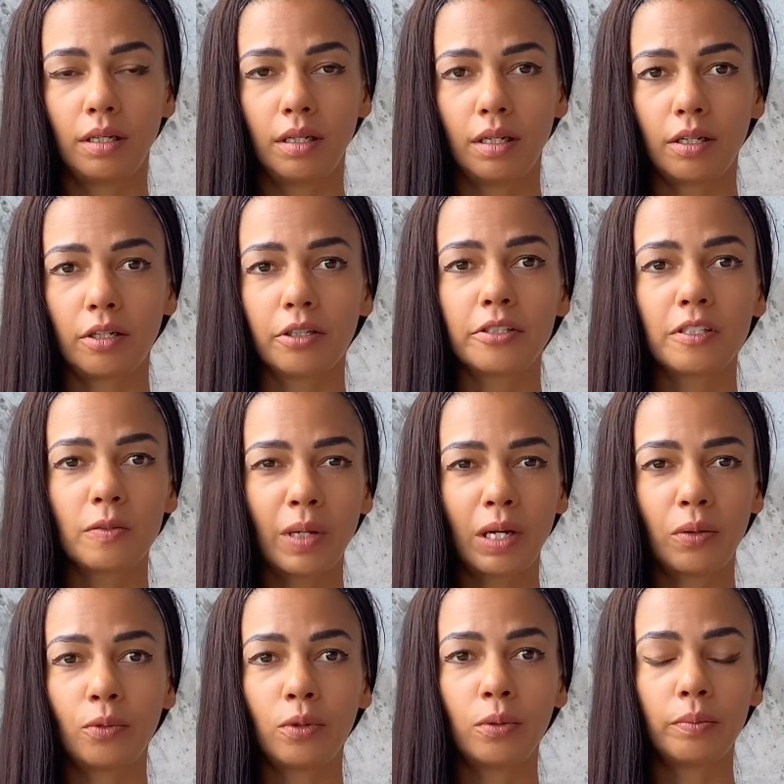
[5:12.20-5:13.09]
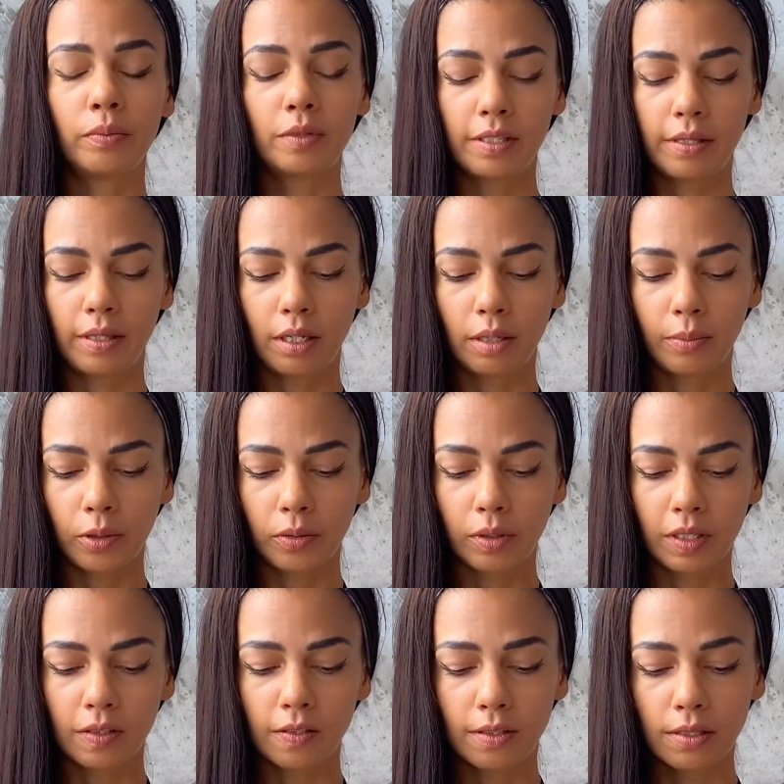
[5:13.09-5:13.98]
It hurts my womb to think about
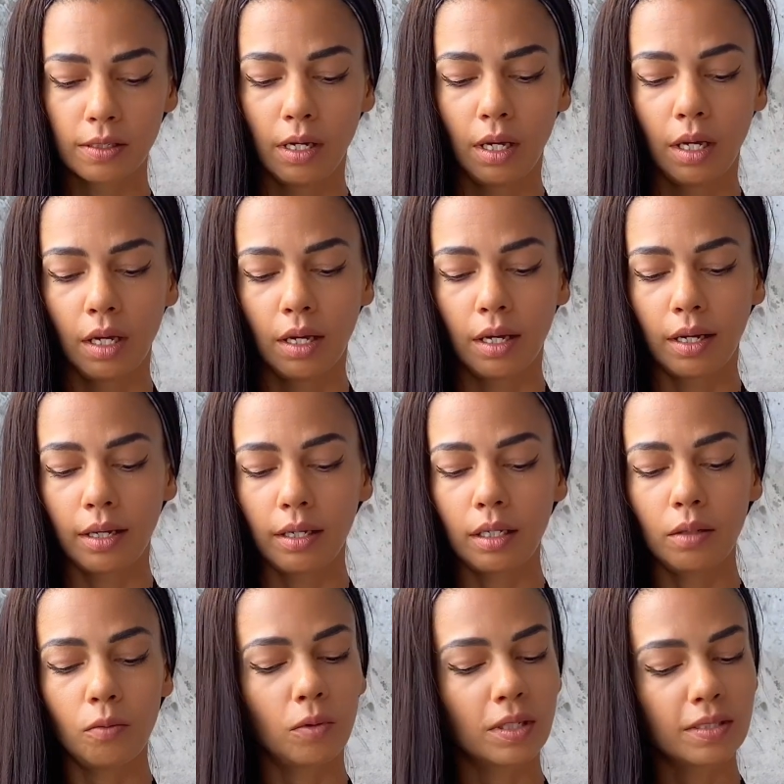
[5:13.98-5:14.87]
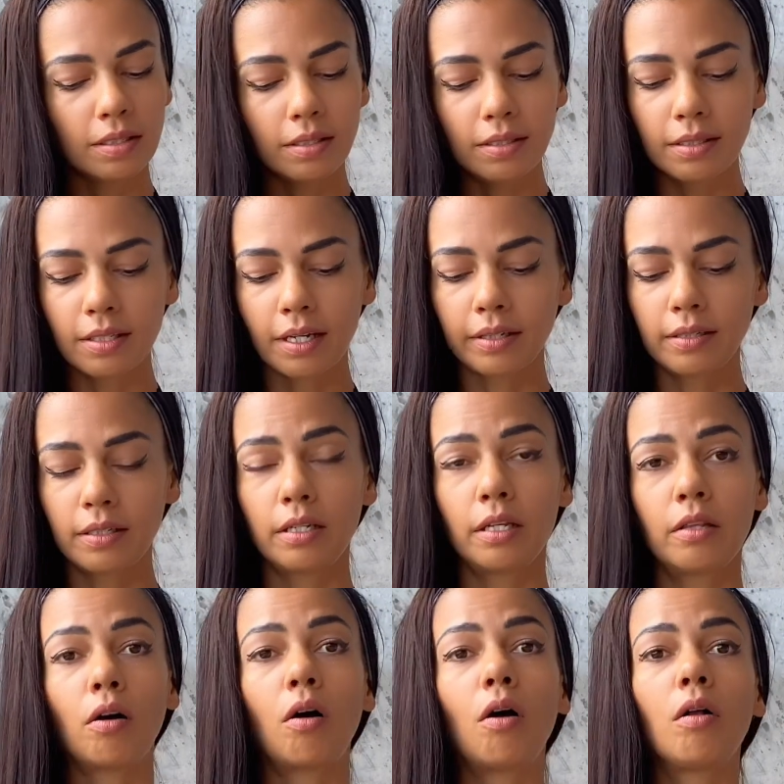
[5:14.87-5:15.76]
this. It wasn't detected
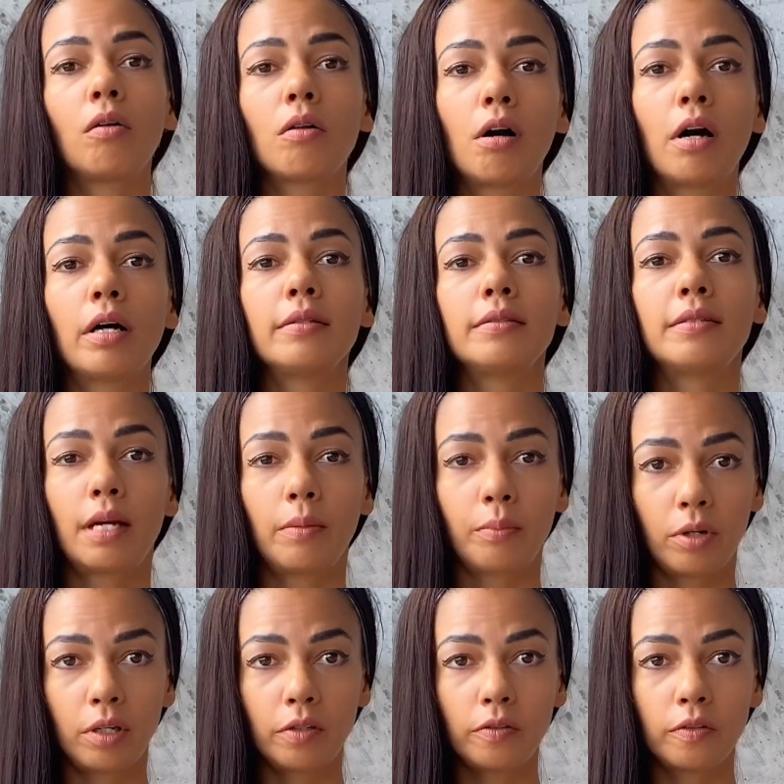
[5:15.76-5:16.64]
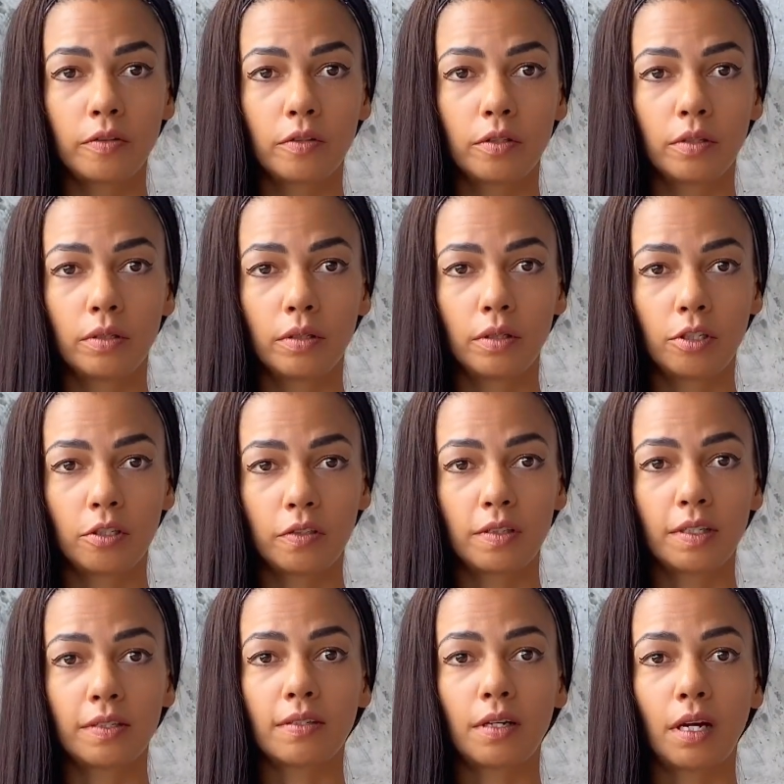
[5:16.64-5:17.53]
in the all cotton tampons, just
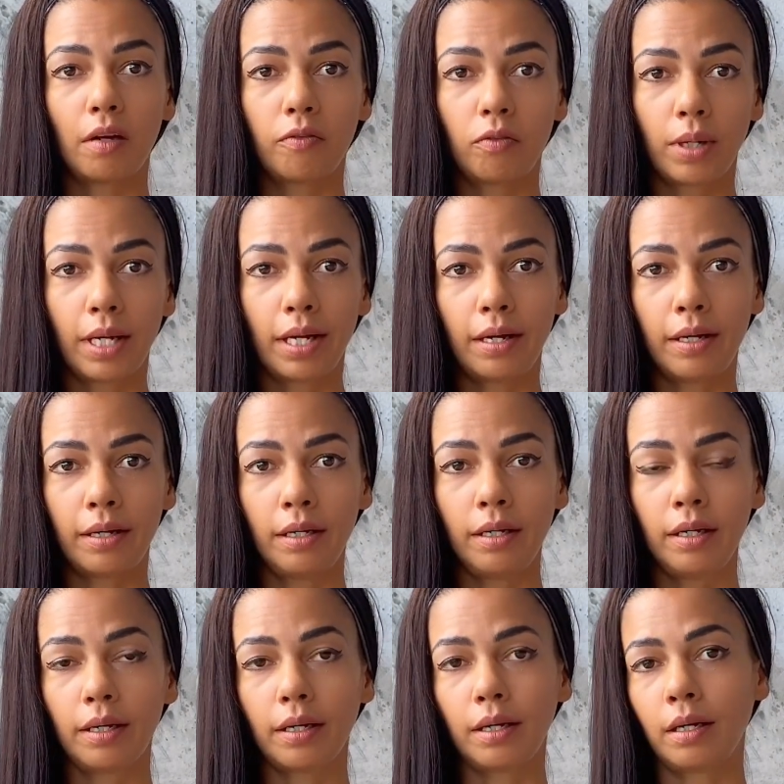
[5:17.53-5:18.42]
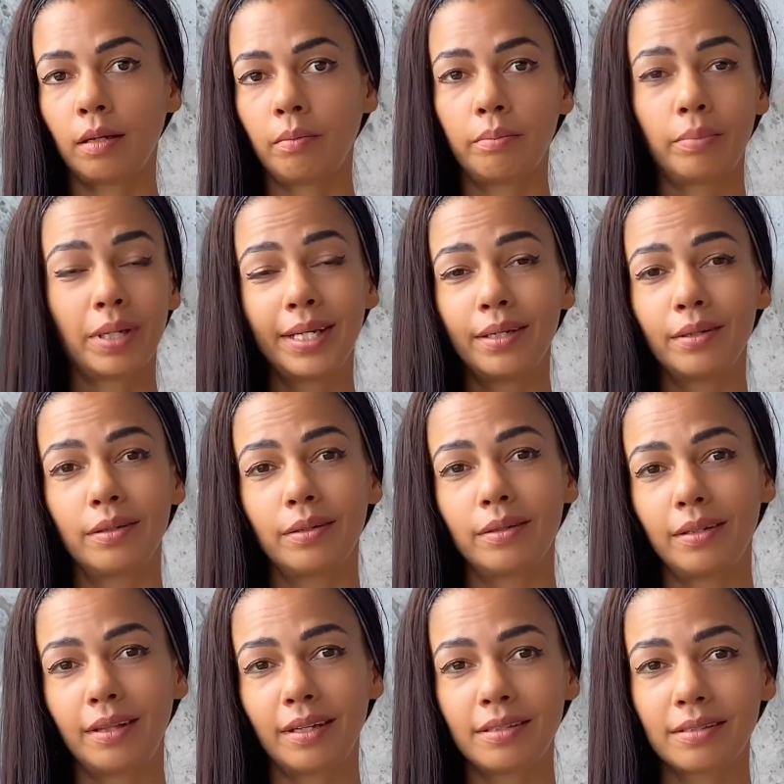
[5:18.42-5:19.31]
as an FYI, but
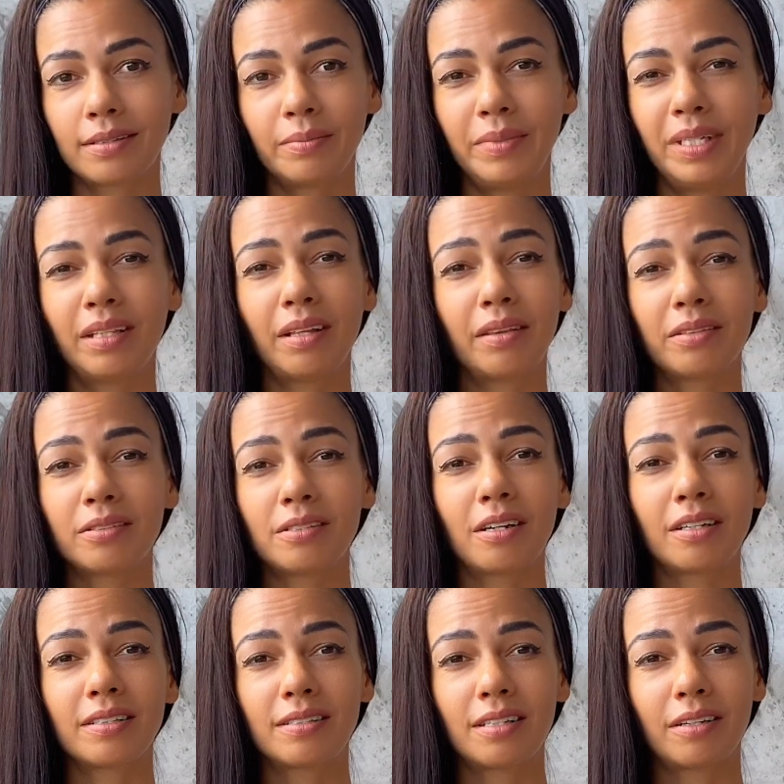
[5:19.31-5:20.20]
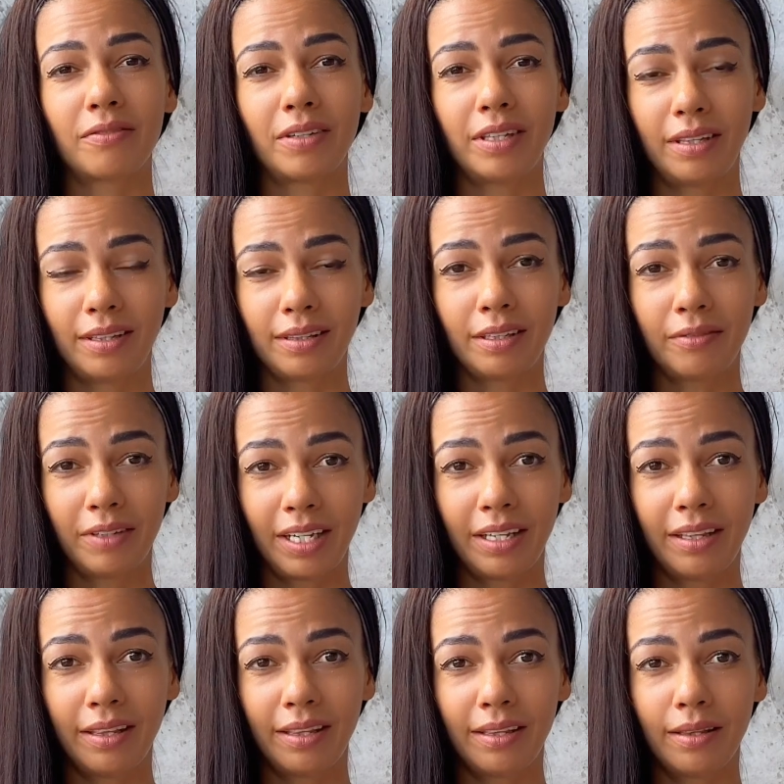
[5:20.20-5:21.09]
that doesn't mean that there's not stuff living
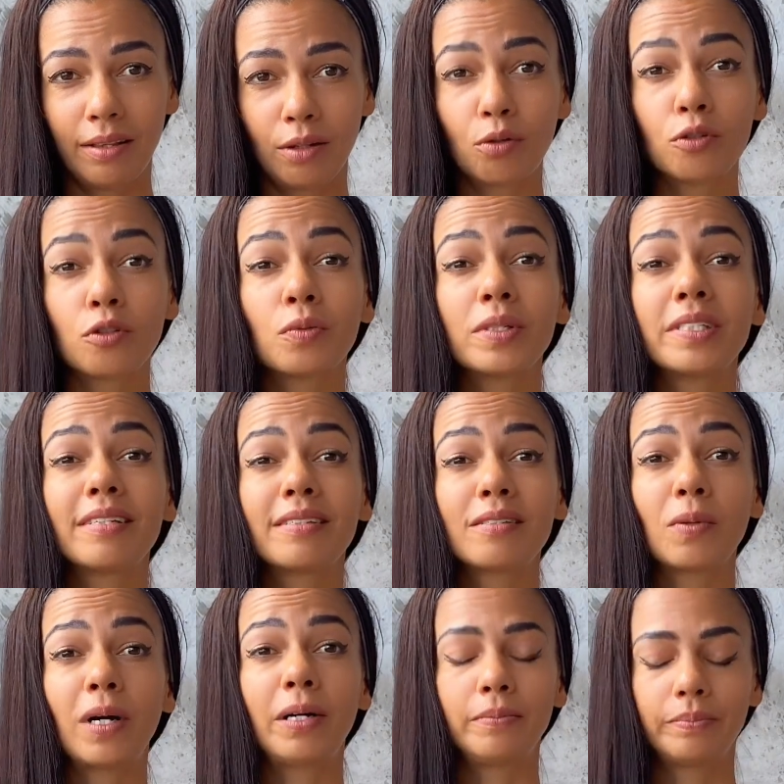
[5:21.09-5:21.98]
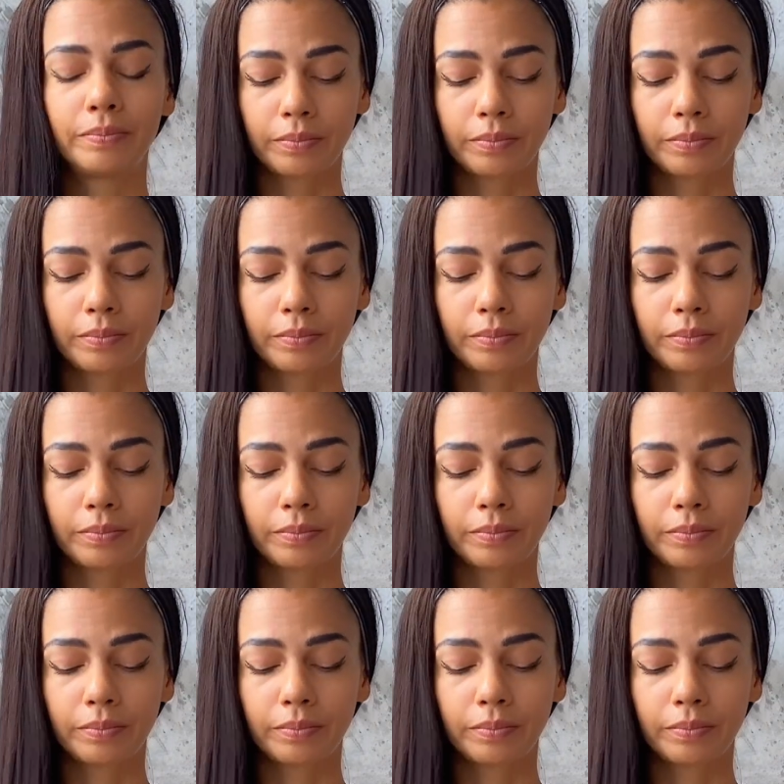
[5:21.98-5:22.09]
in those ones as well.